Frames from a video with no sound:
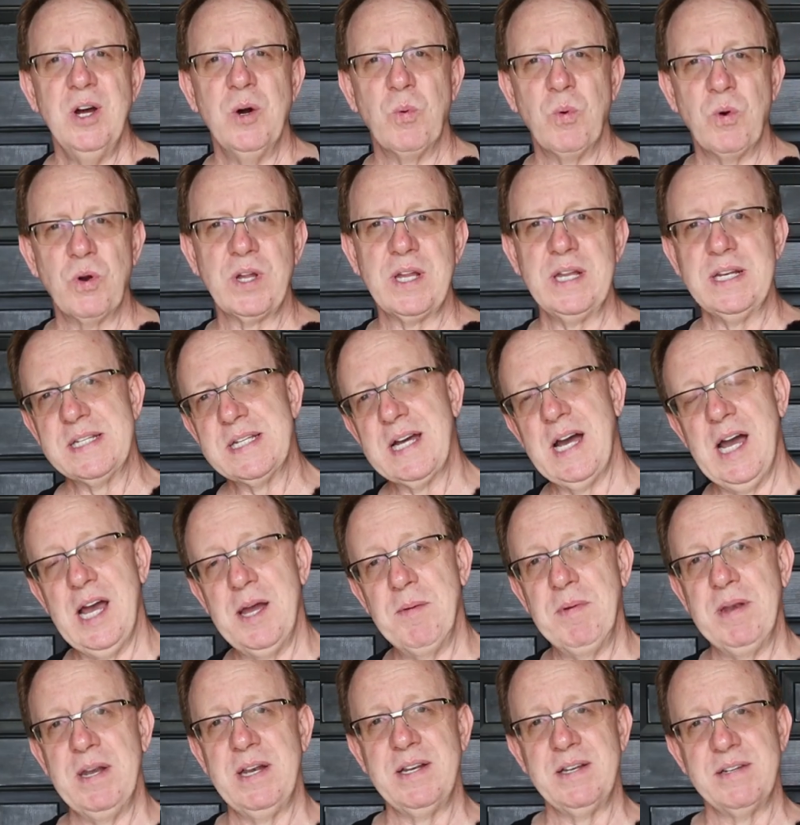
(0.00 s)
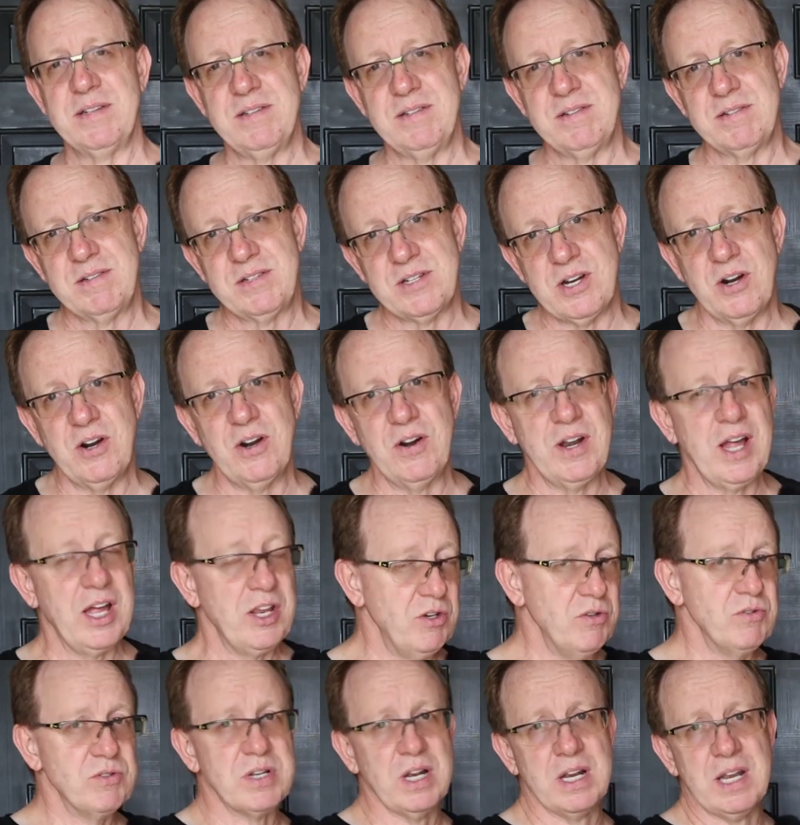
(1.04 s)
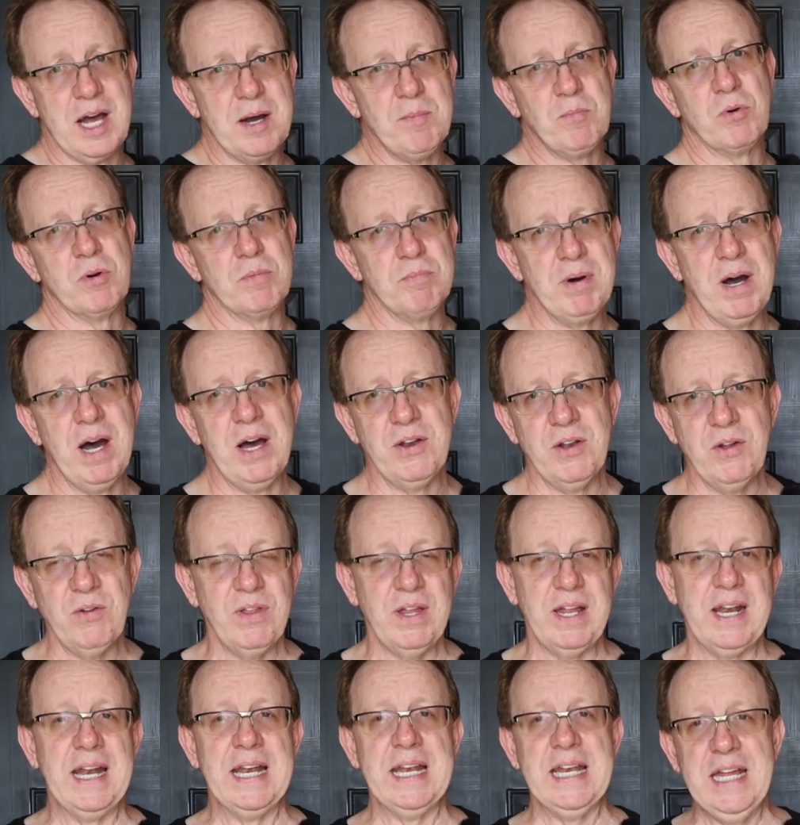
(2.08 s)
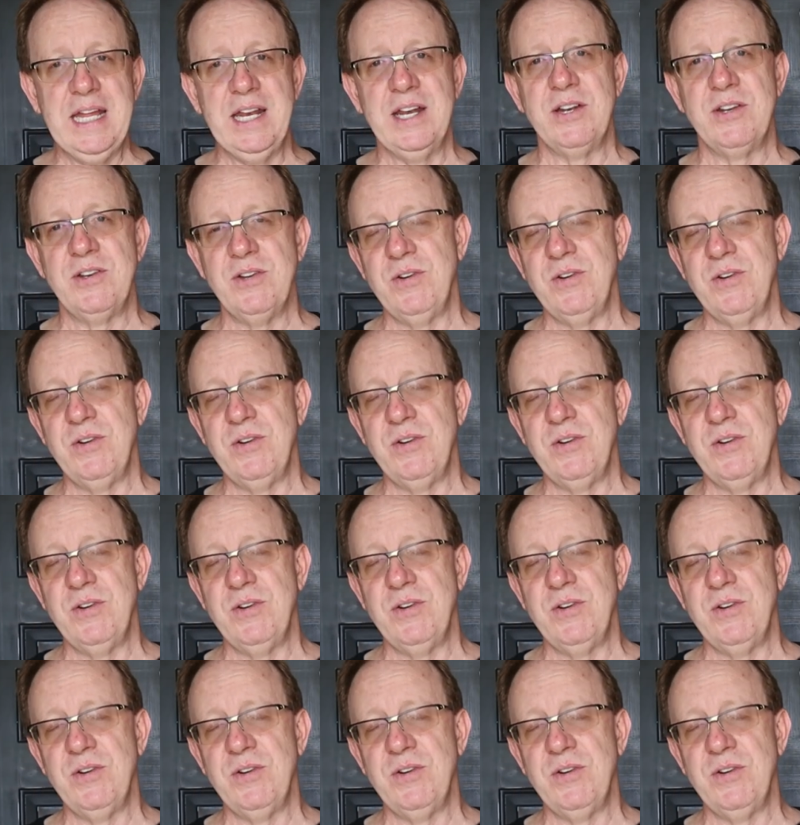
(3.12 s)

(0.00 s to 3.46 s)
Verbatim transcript: working time, and in turn, I used a lot more Bondo than I needed